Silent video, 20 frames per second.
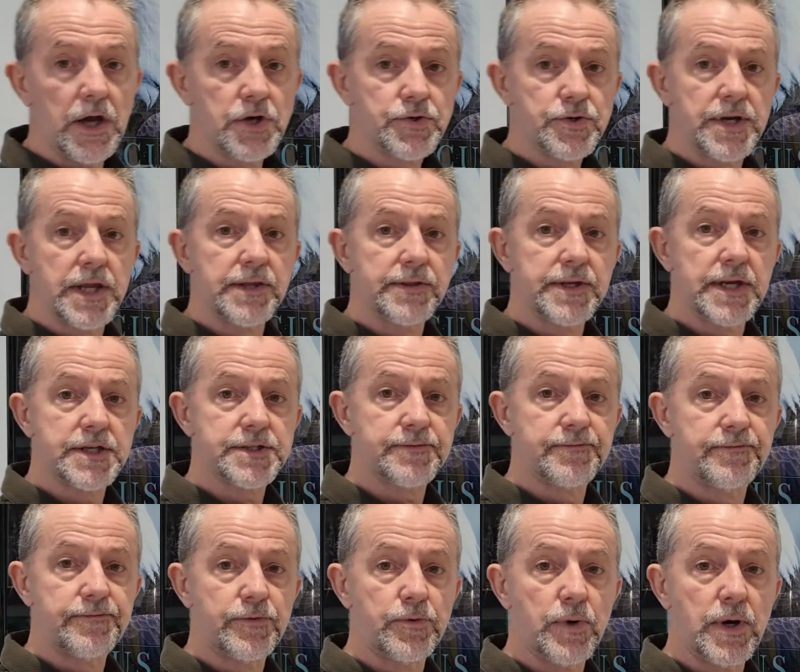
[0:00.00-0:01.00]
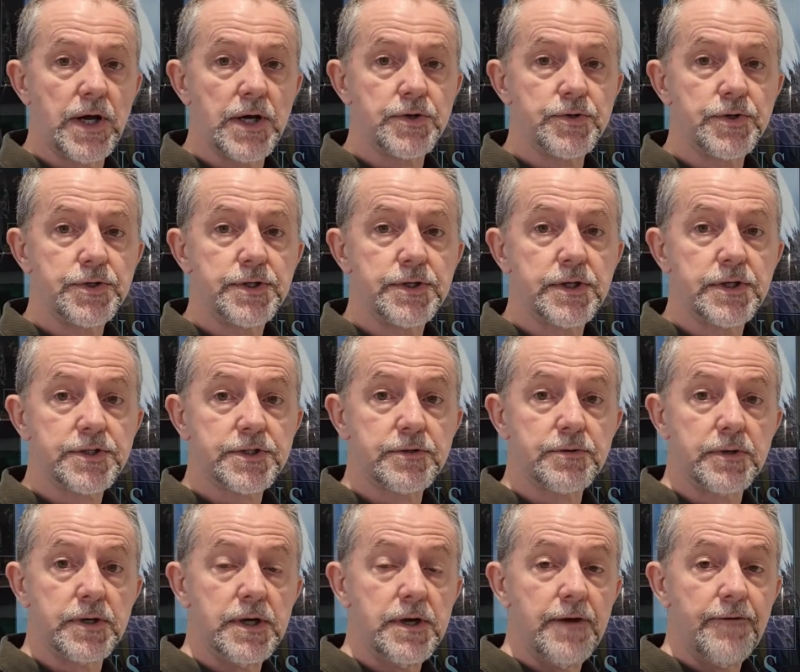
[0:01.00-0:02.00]
108,400,
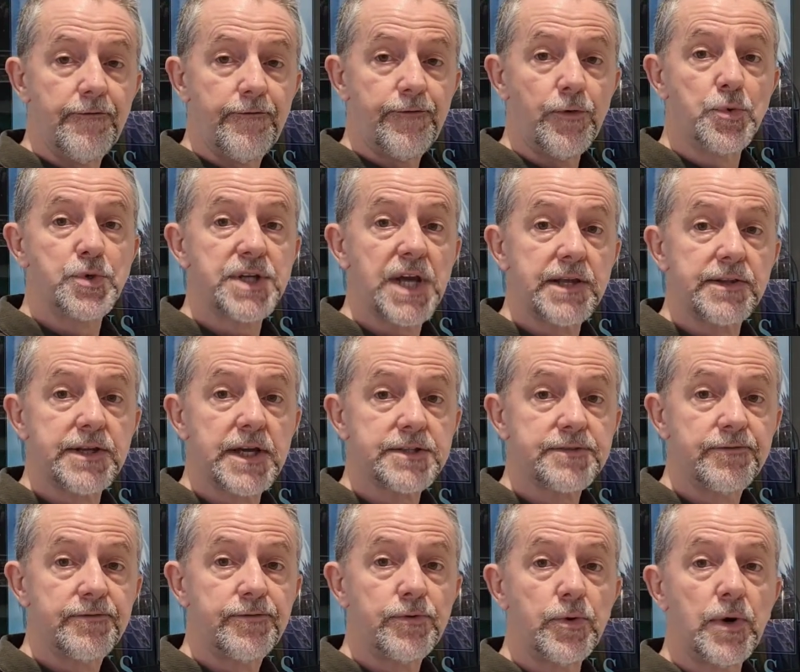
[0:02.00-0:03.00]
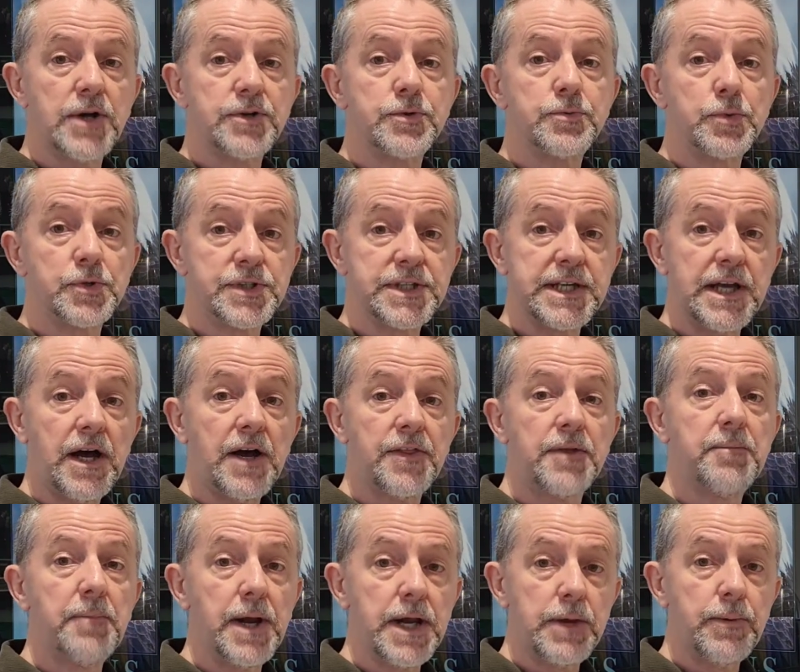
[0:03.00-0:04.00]
so 48,400 was the
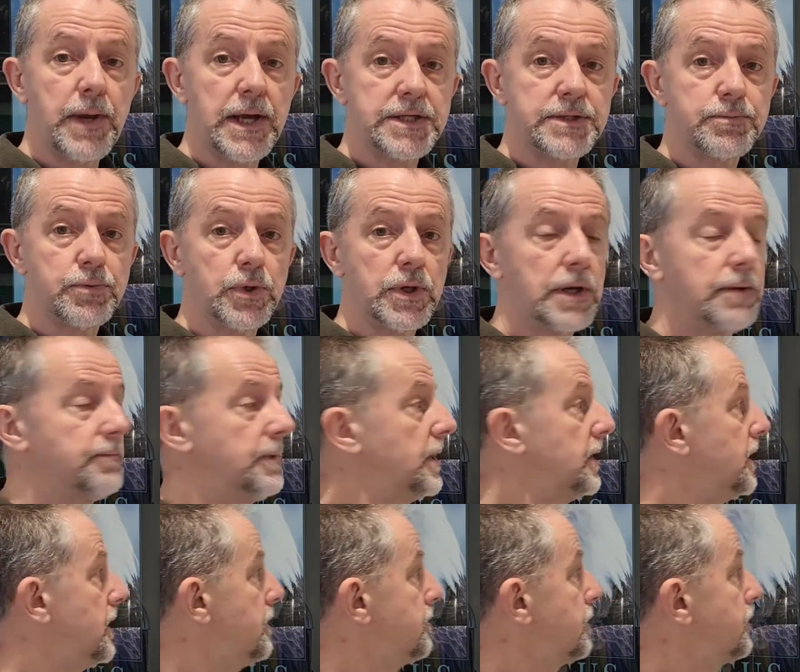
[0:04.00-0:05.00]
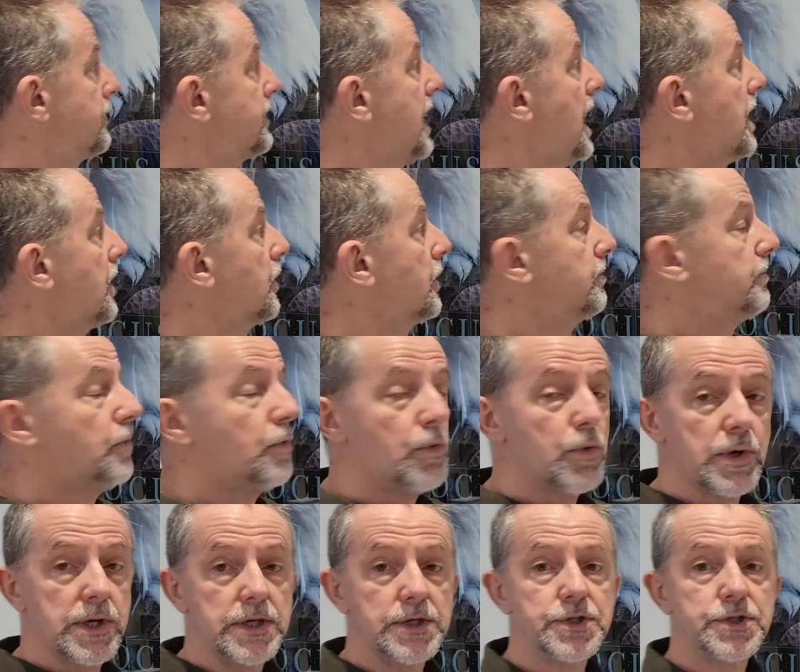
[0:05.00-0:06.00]
other money we had to put in. But we've now got a
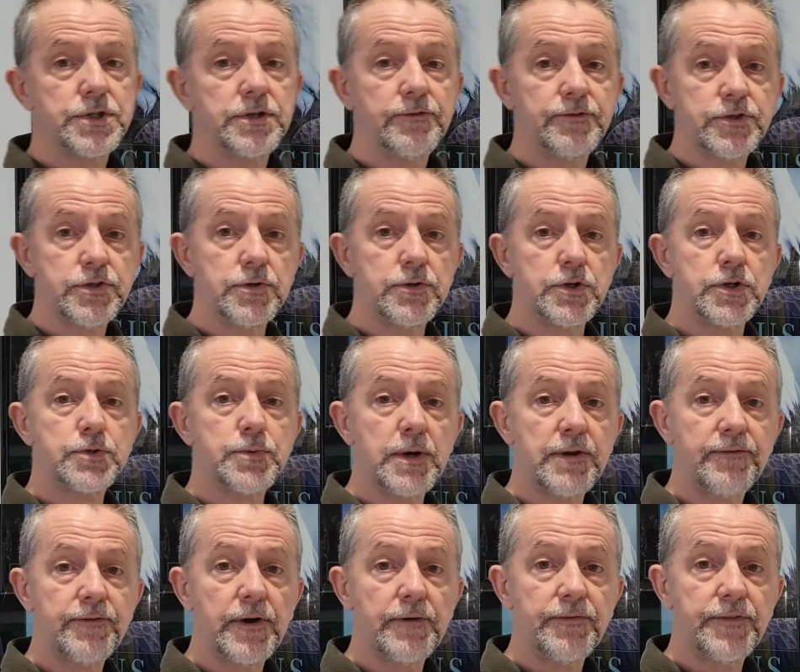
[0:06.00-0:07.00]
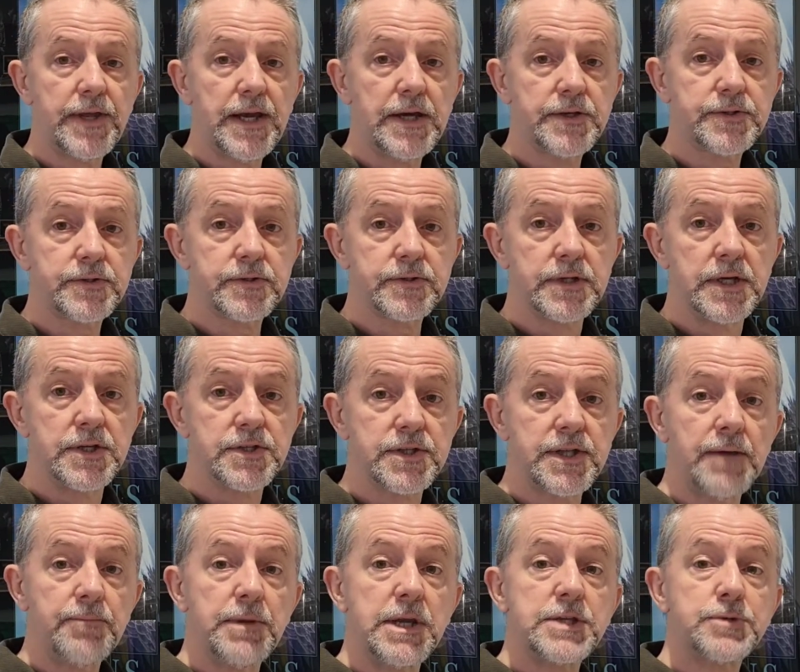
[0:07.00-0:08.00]
mortgage of 225,000.
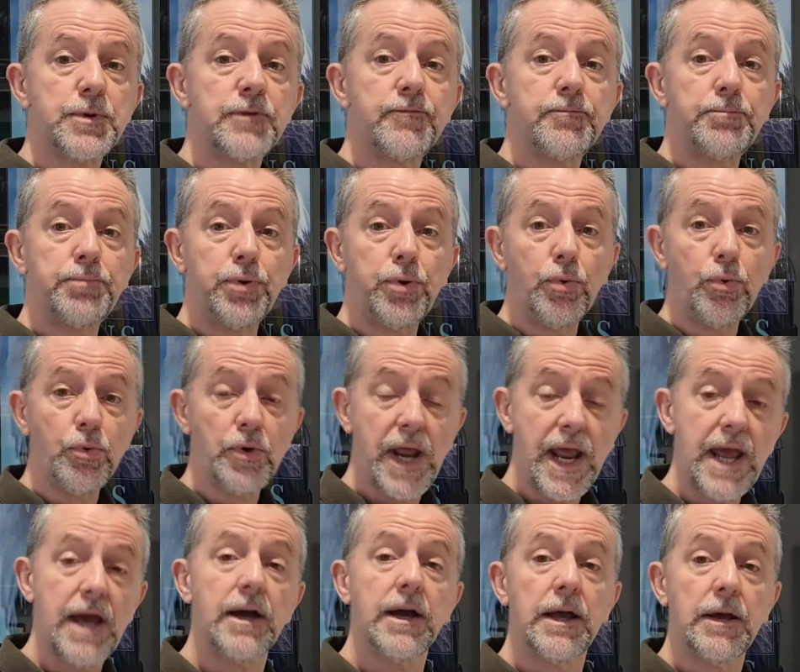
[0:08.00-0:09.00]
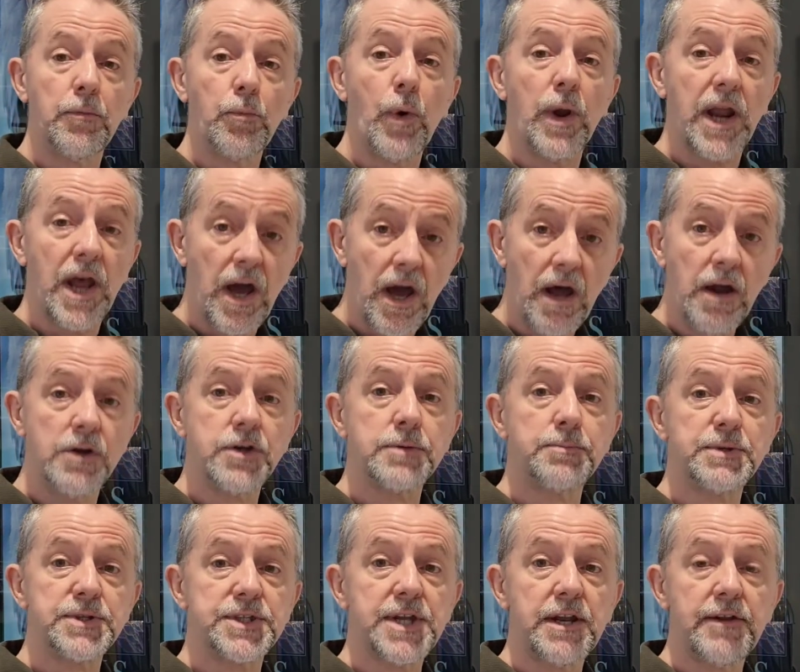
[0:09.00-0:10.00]
So that means we've pulled out
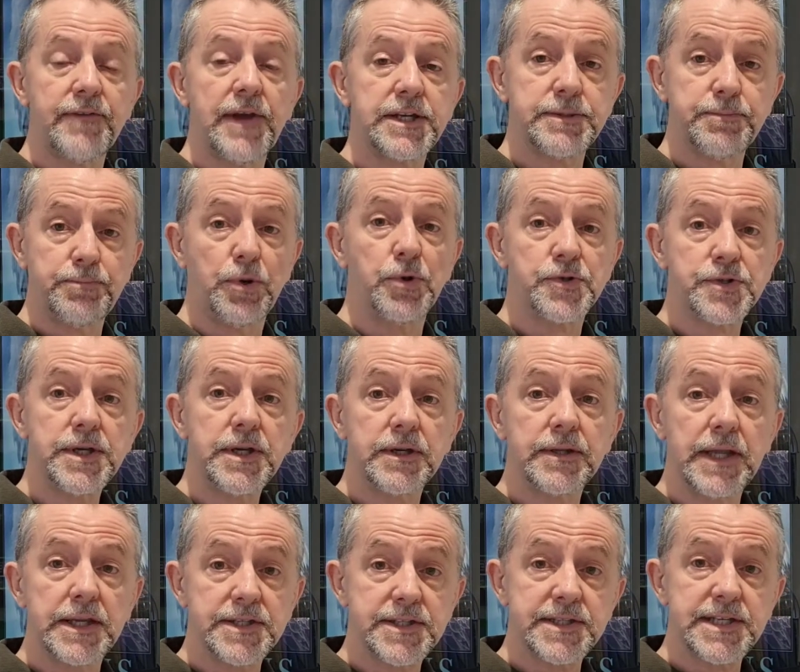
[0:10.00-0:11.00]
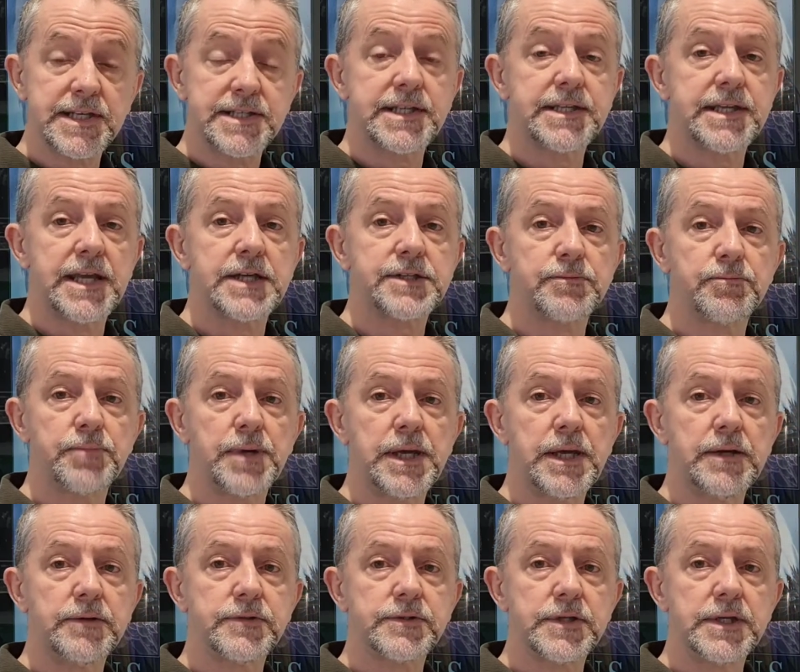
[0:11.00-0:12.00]
100% deposit, that's
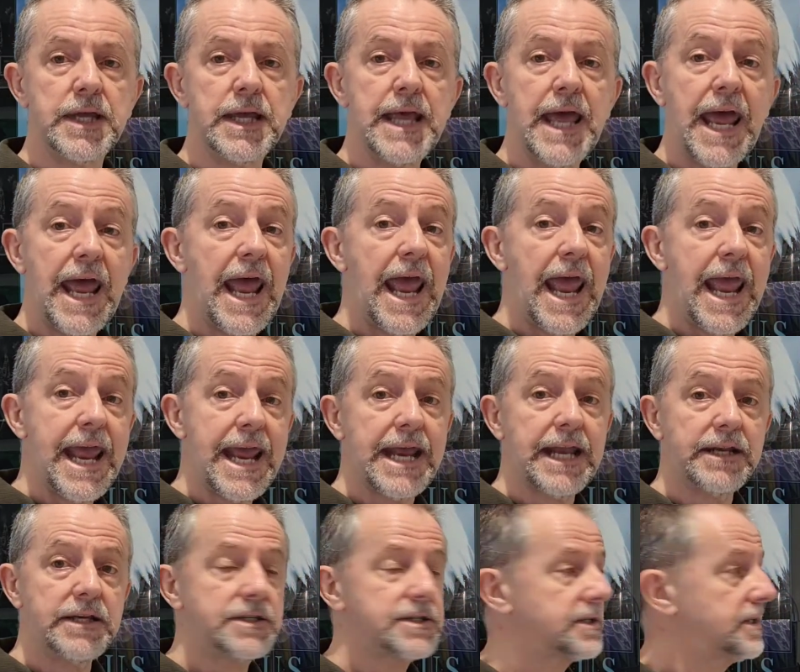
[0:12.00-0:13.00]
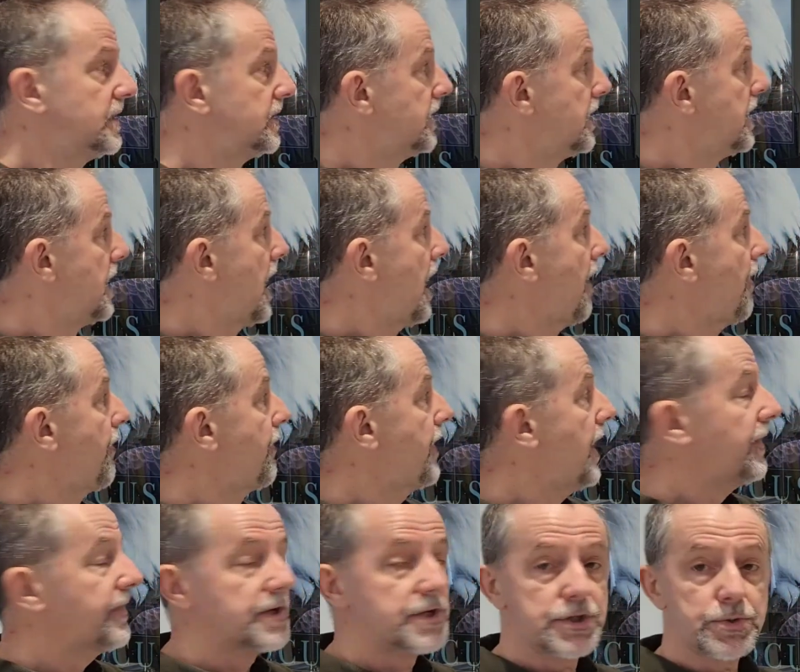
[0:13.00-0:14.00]
£60,000, and
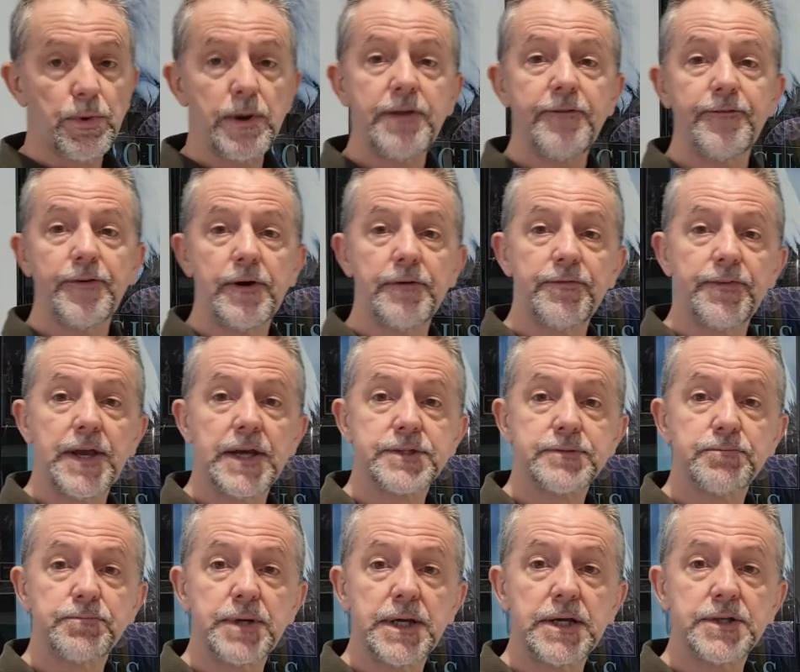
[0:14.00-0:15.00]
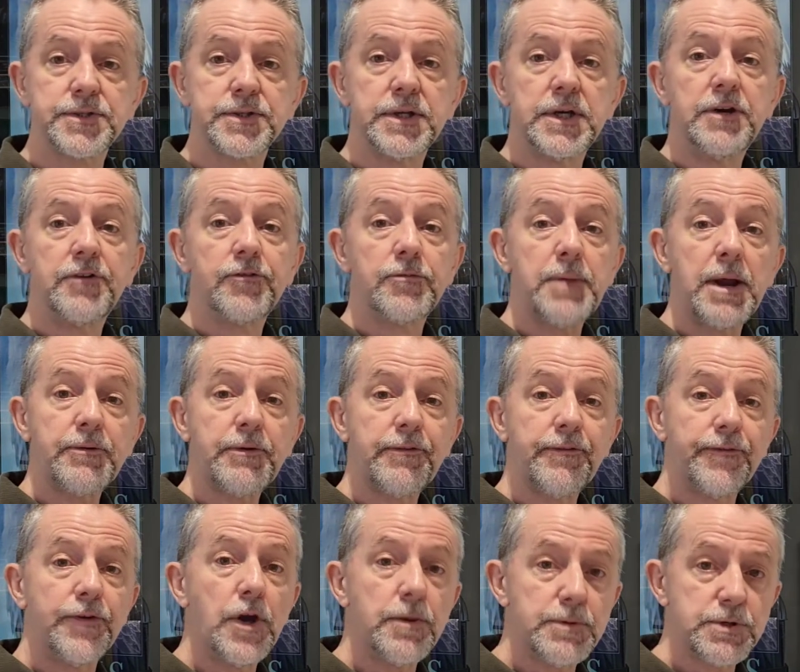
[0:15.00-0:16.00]
another £25,000 from our
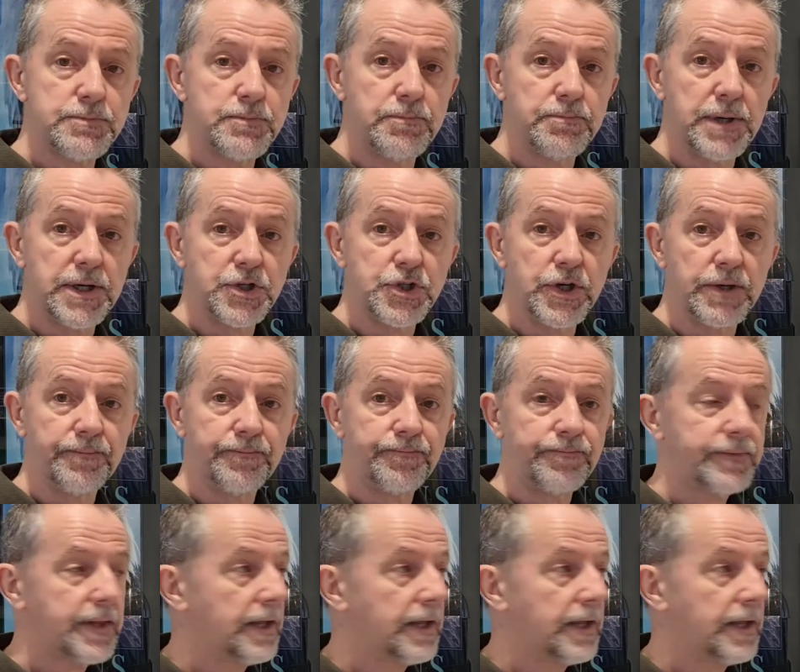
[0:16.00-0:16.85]
refurbishment budget.